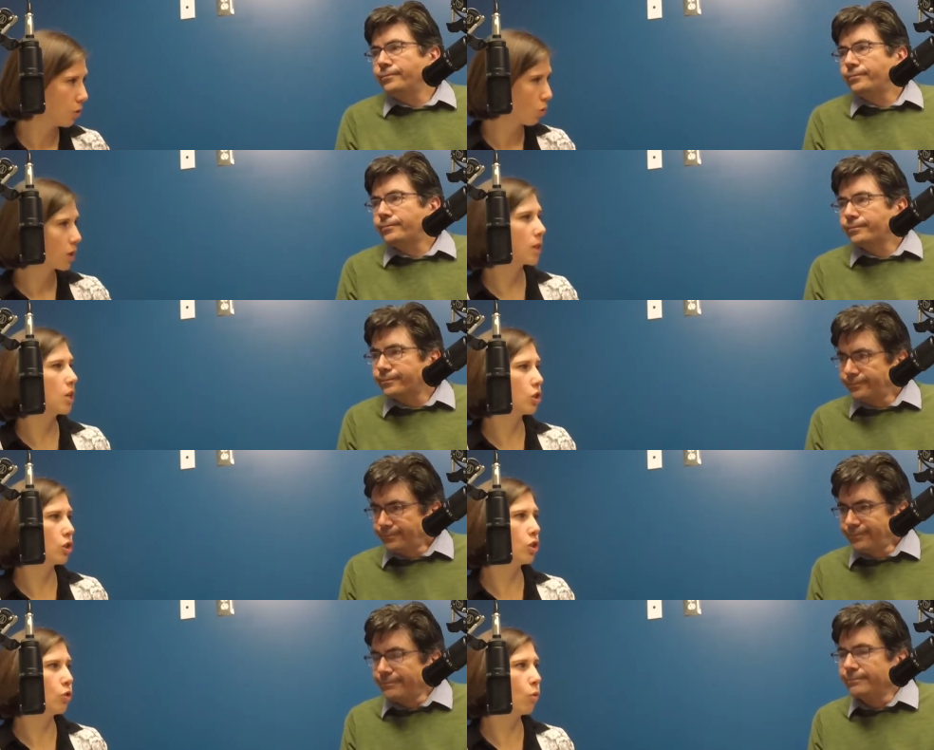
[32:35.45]
Speaker 1: the
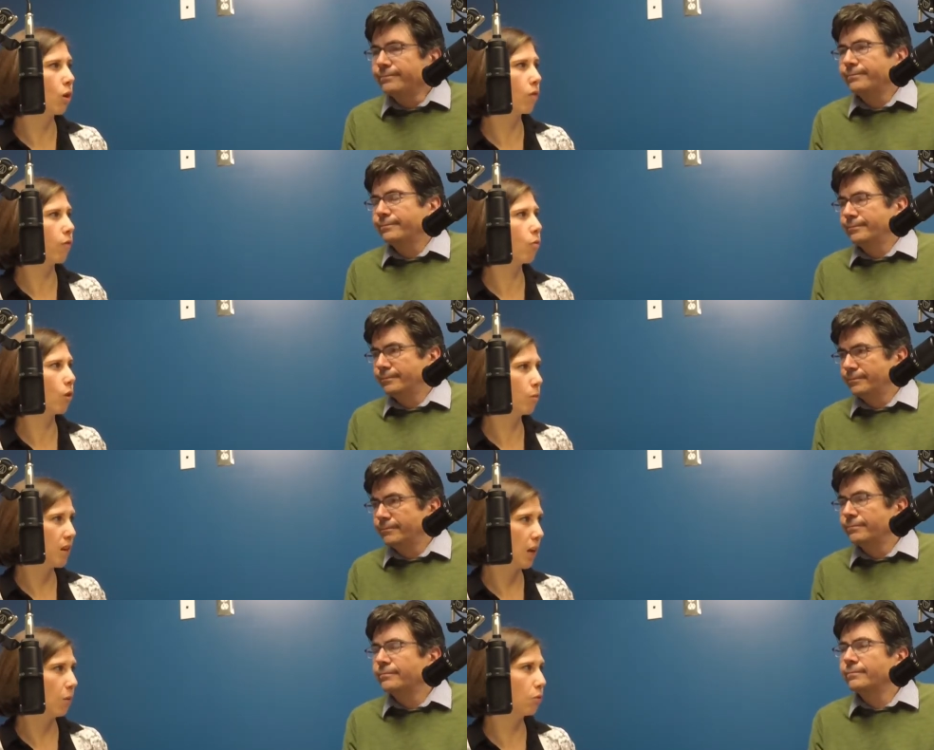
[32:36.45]
organizations that you work for
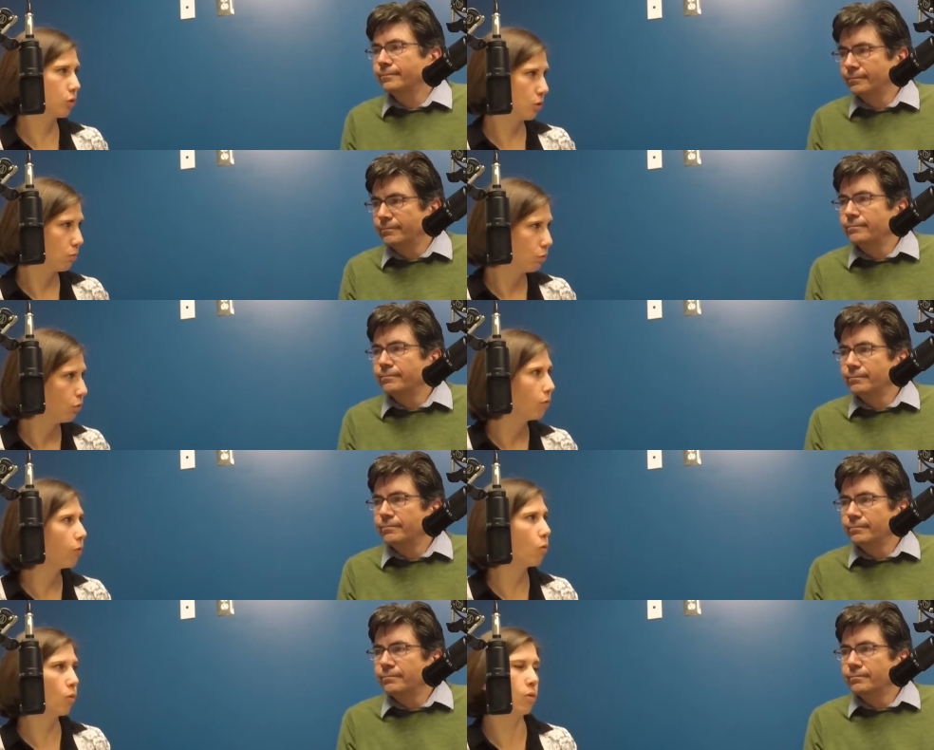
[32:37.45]
being able to
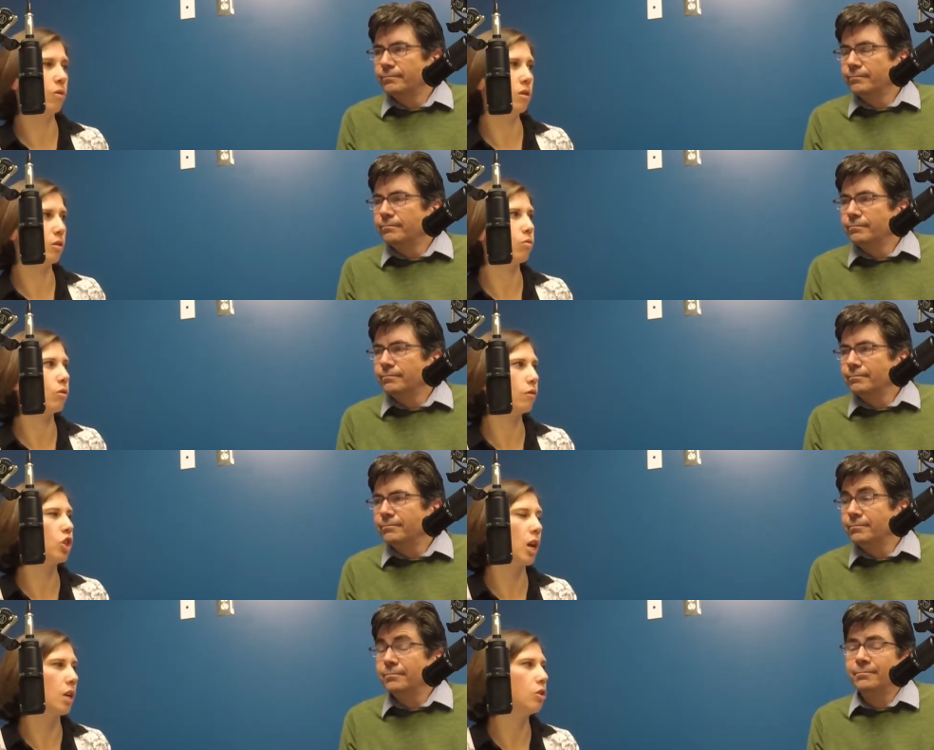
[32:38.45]
move forward with this sort
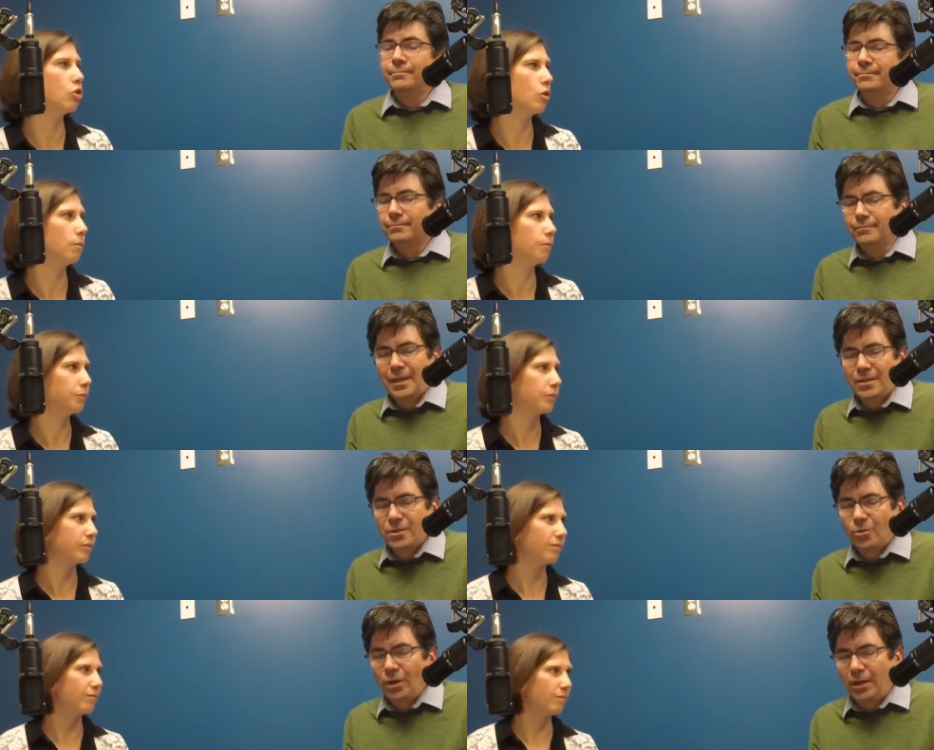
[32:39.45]
of change? Mm,
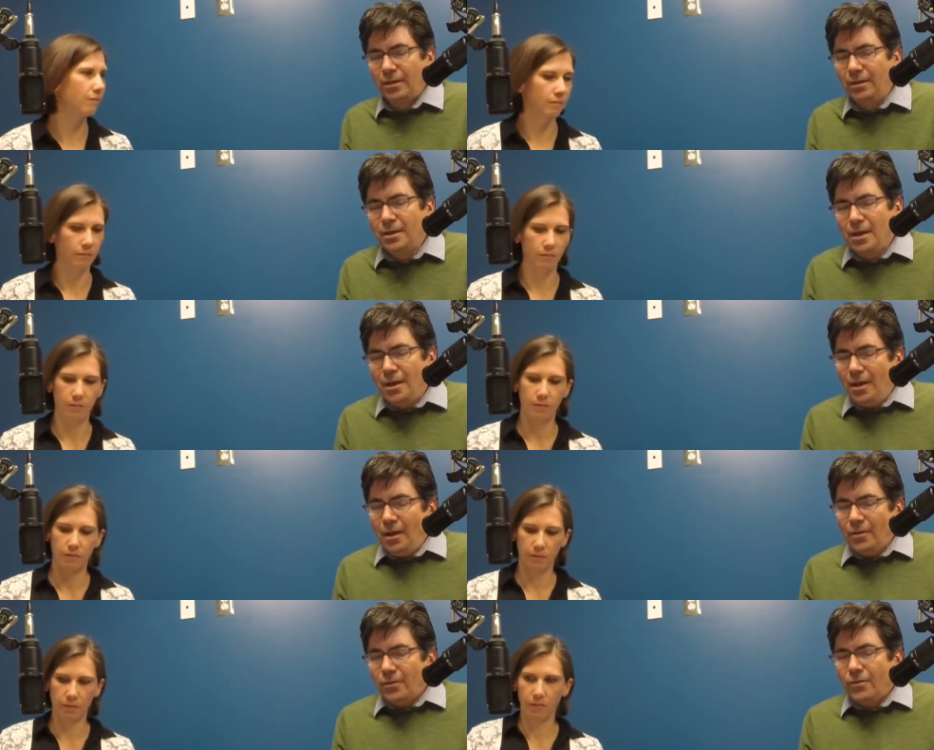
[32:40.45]
that's a great
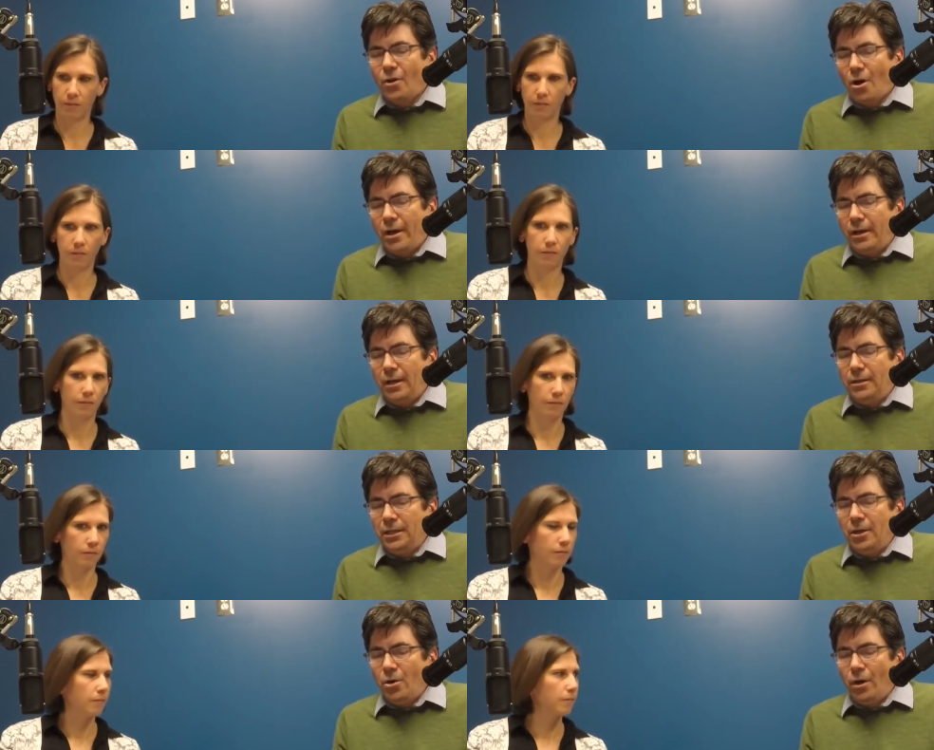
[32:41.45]
Speaker 2: thought. Uh,
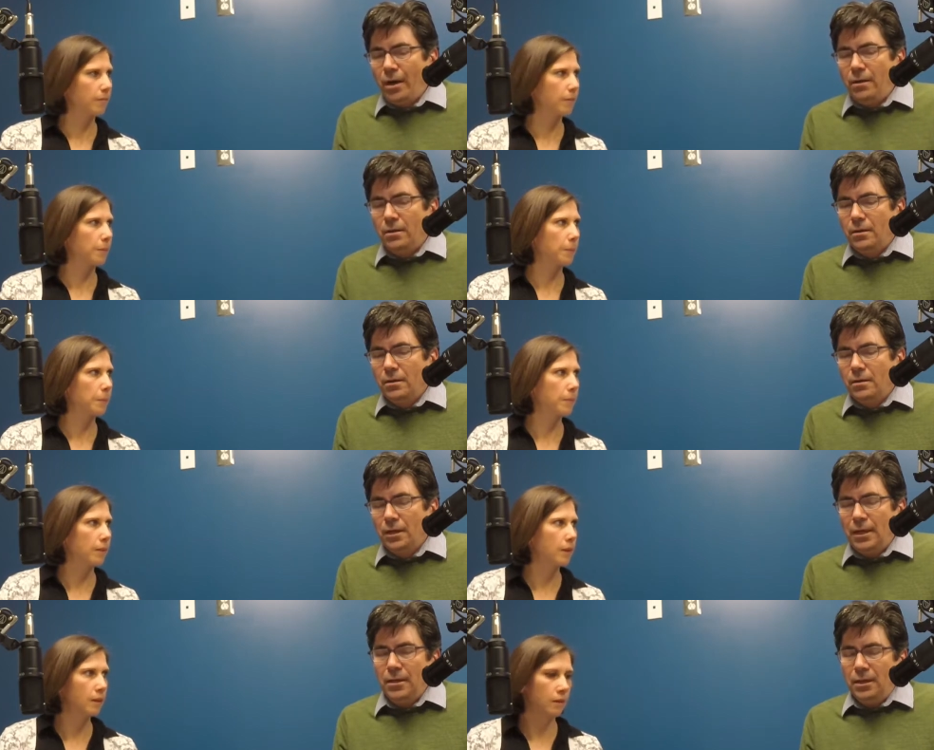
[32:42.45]
you know, I,
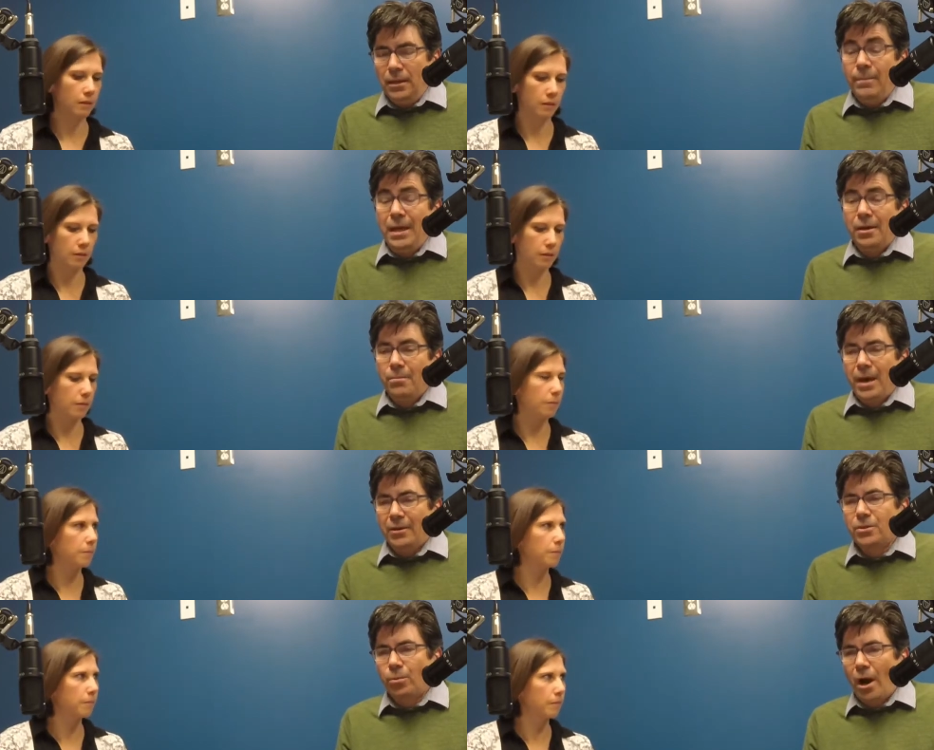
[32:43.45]
it, it may come
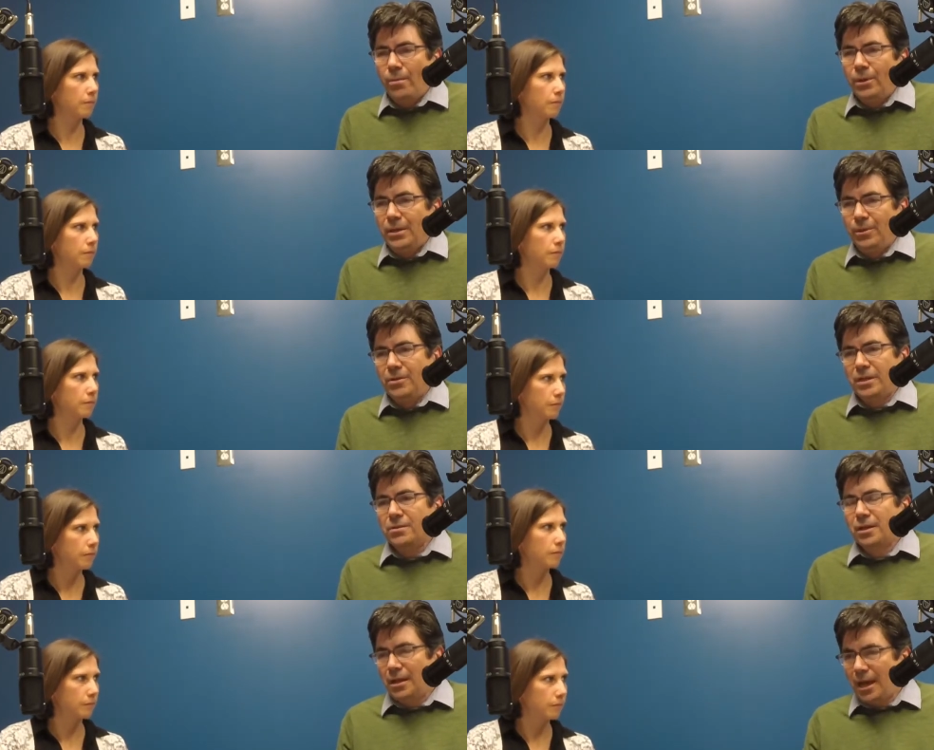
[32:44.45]
back to property because
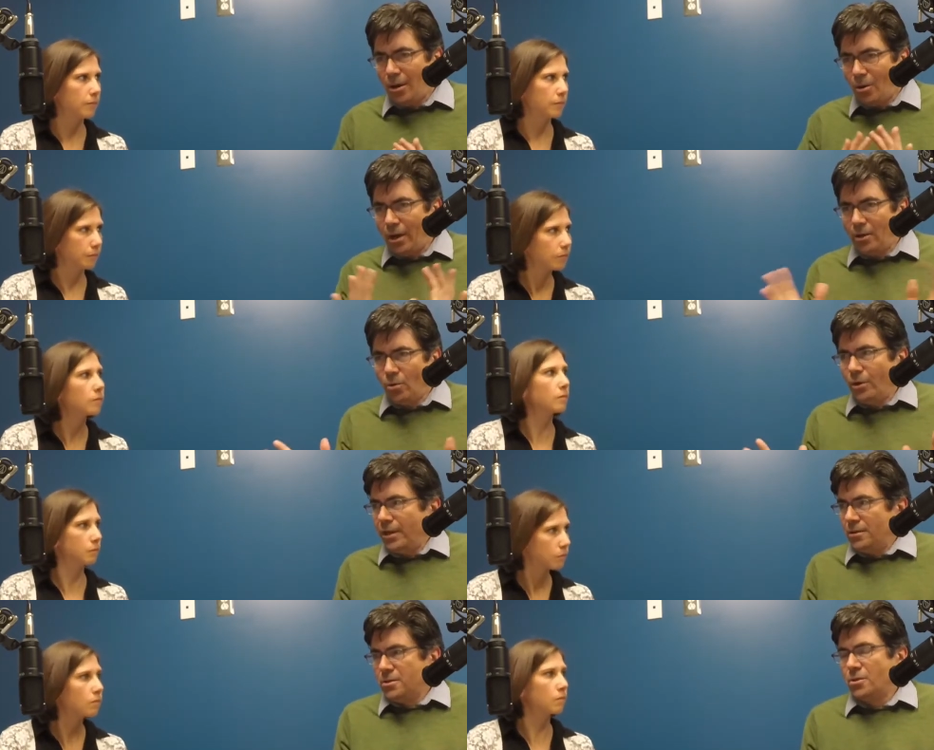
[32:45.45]
that's kind of how I
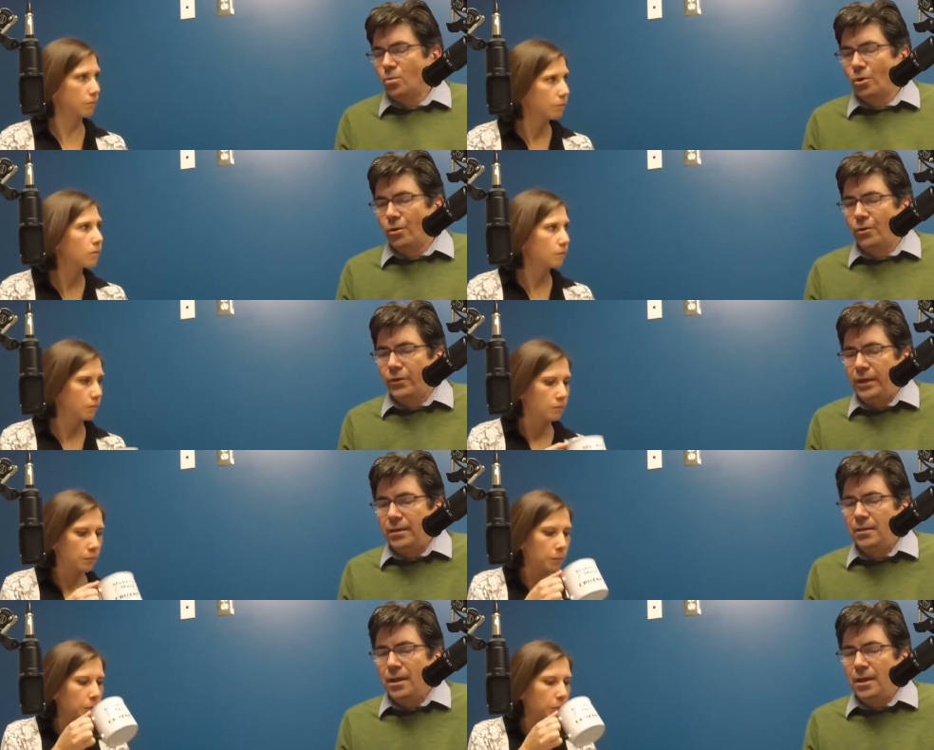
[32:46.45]
orient to the world. It,